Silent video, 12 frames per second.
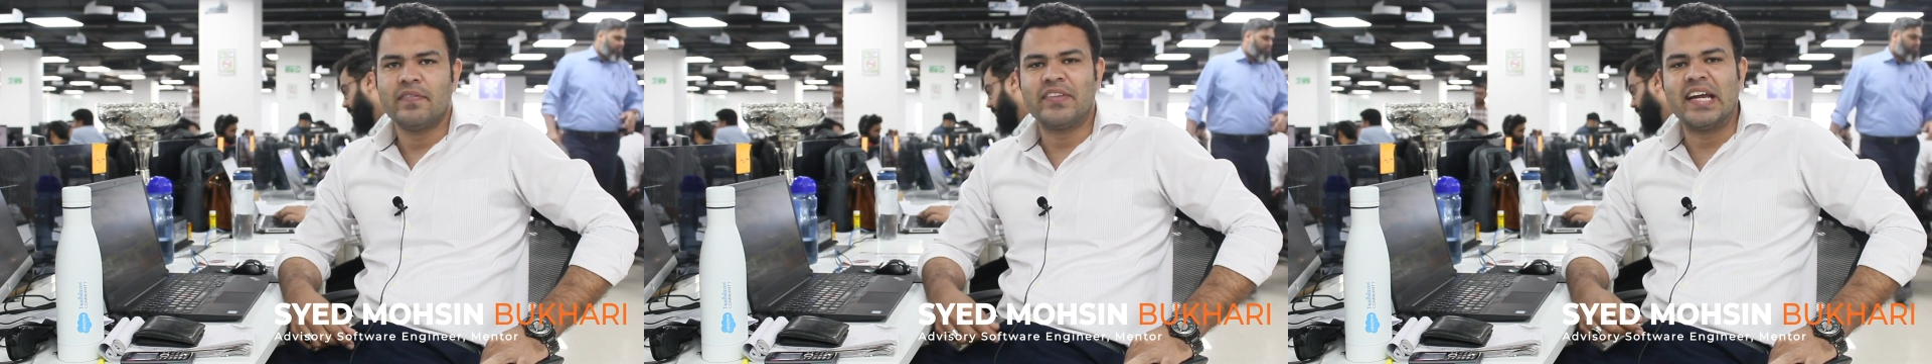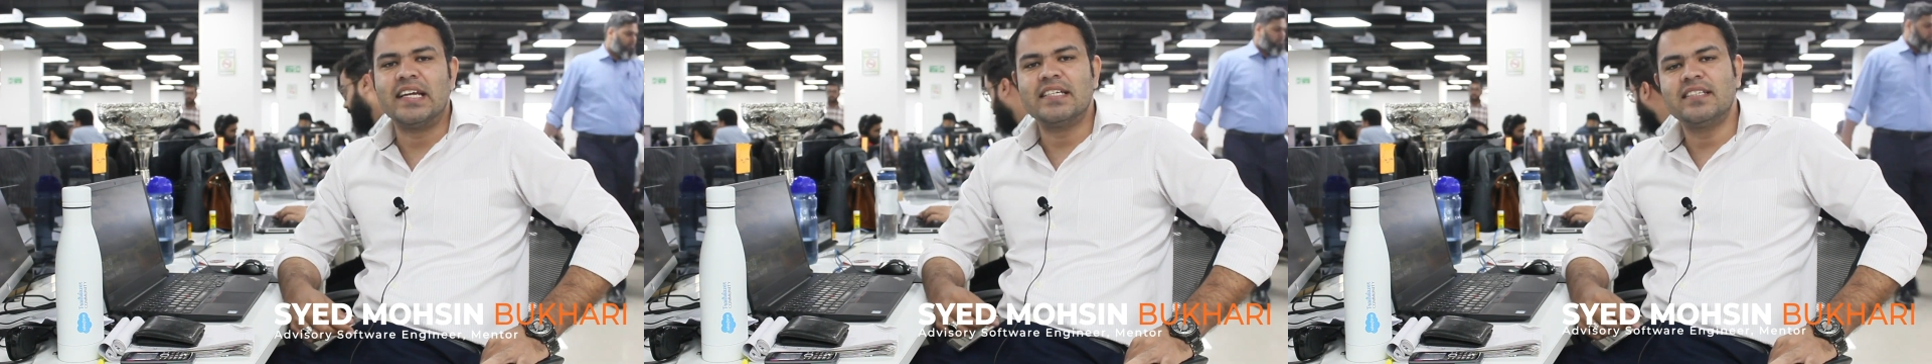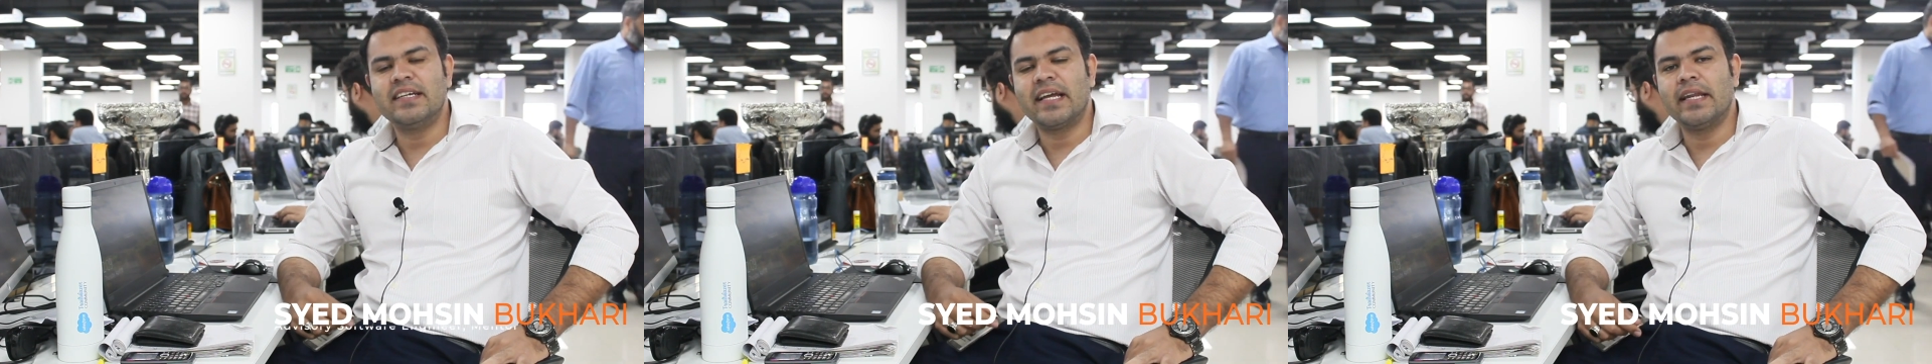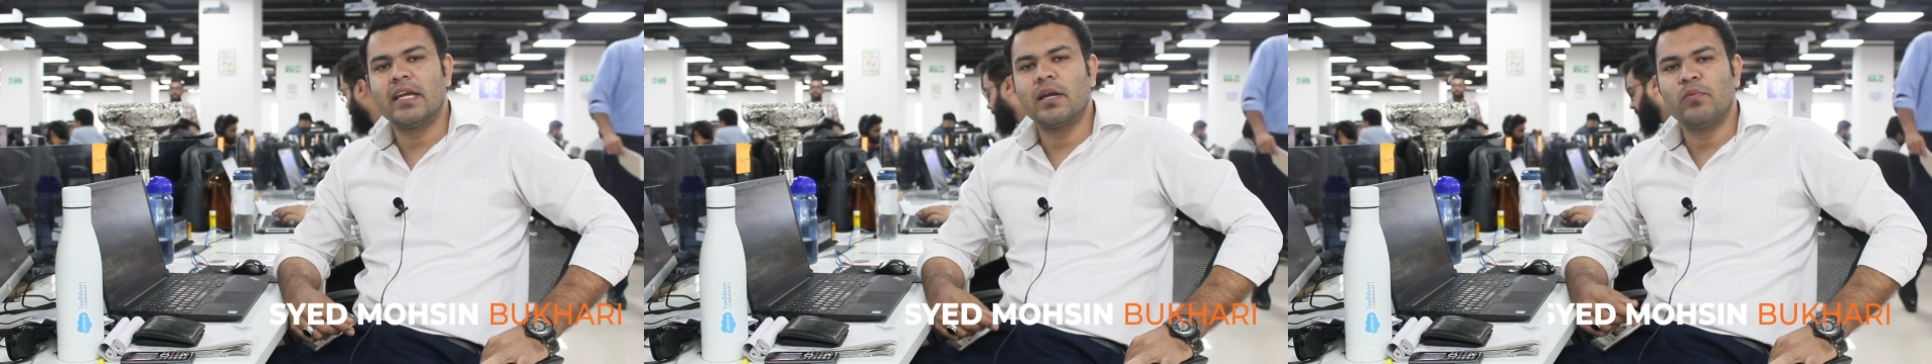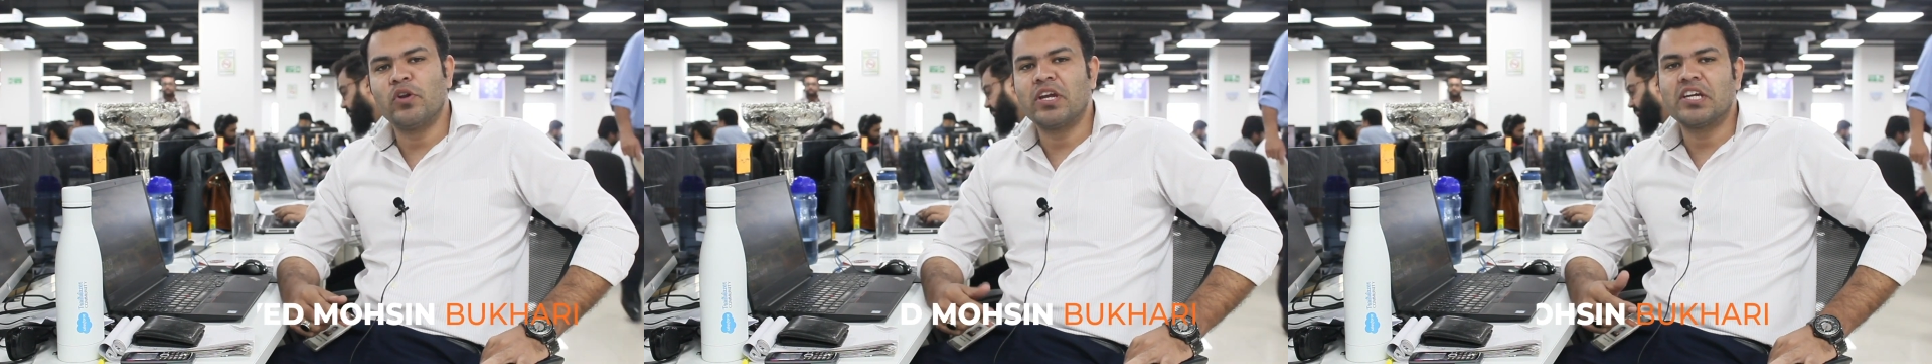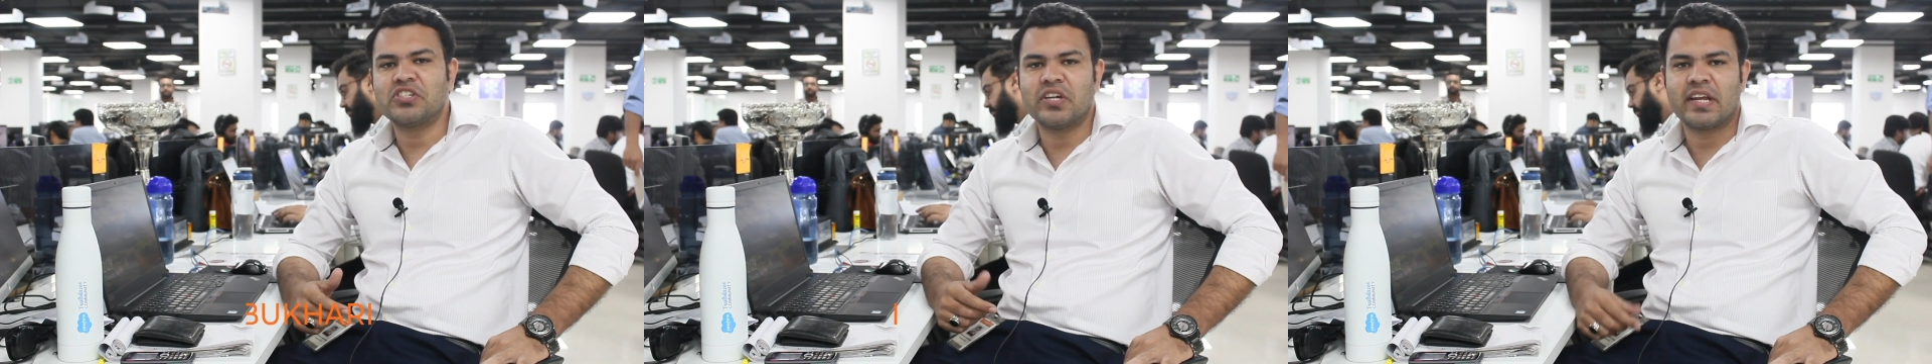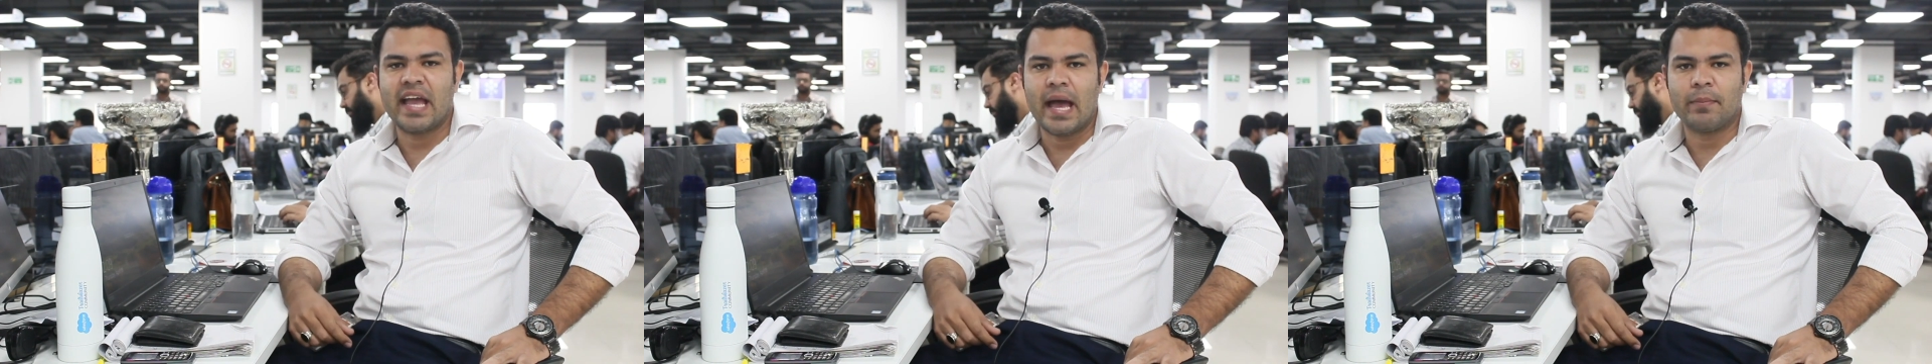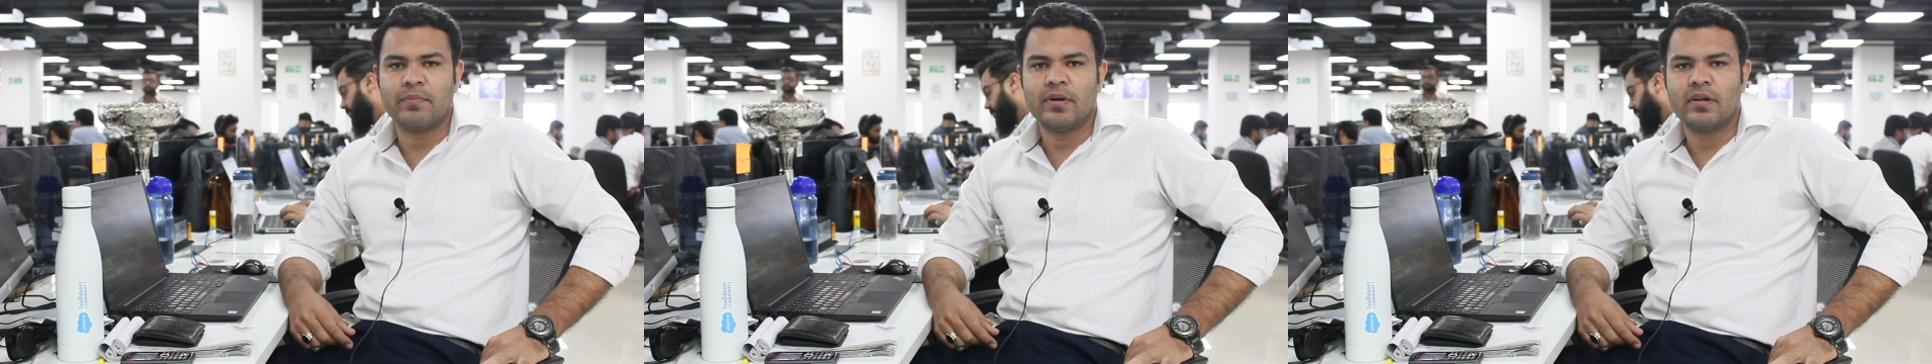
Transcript: there isn't any communication gap.